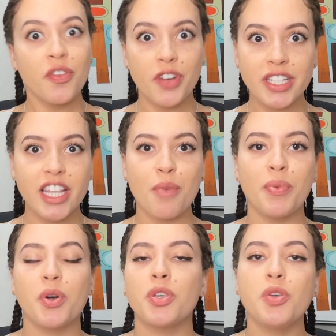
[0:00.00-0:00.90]
For
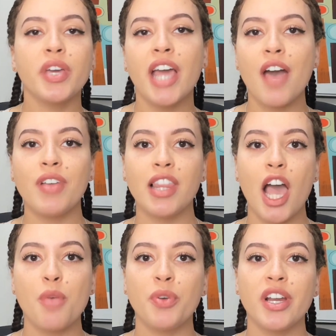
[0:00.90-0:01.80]
example, you can have a
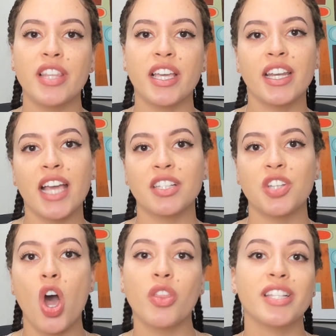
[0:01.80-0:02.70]
library that connects
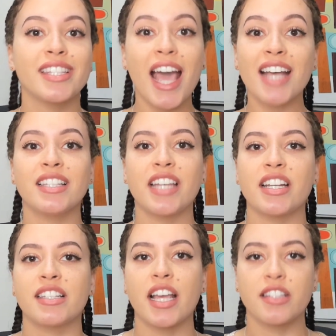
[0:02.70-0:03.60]
to all the SaaS
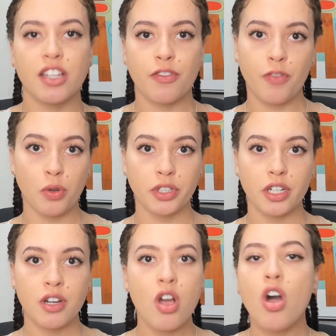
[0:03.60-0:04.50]
datasets in a
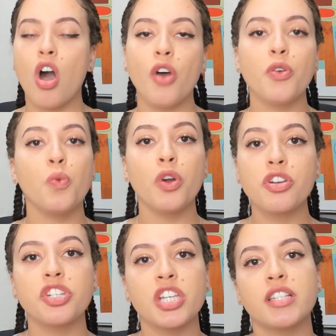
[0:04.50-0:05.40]
folder, all the
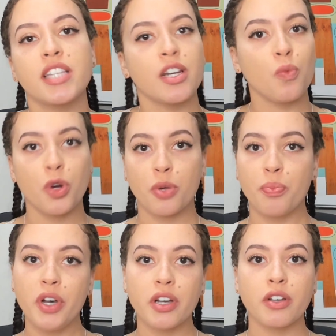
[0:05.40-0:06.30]
worksheets in a
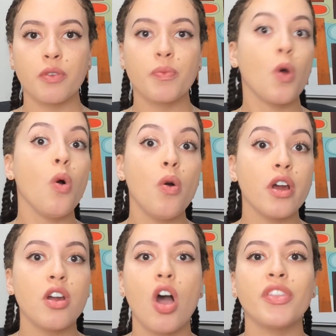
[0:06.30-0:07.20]
workbook,
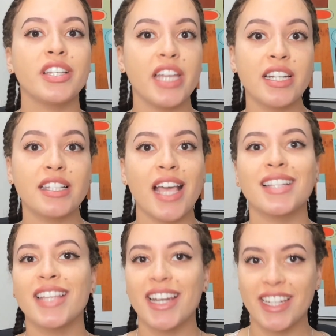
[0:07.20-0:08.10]
or all the
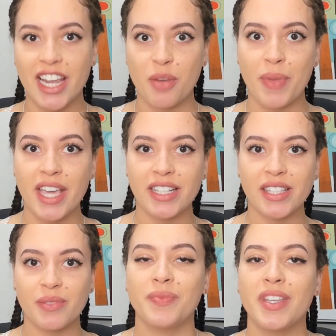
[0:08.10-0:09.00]
datasets in a
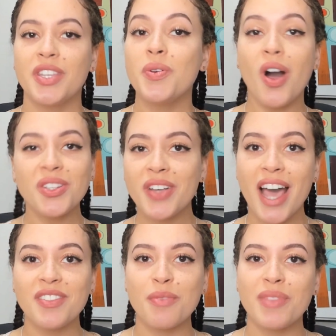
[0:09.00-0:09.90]
database. You also
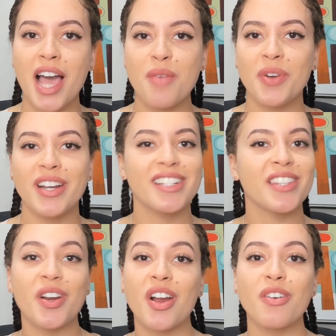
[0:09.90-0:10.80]
have some libraries
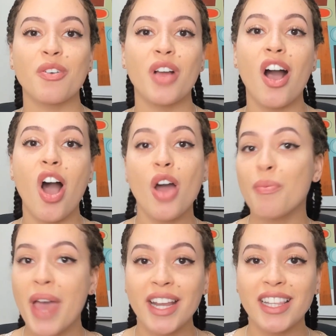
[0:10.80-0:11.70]
that are
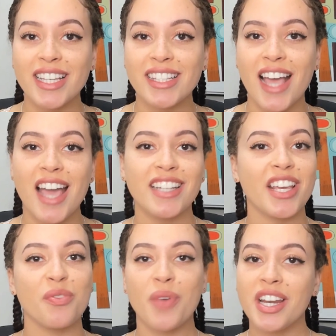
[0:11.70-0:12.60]
automatically assigned
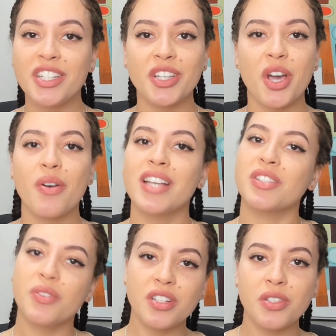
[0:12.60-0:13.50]
and ready to go as
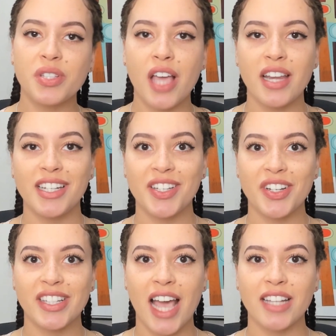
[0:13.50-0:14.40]
soon as you sign into
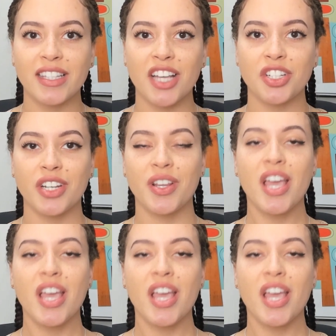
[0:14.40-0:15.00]
your SaaS session.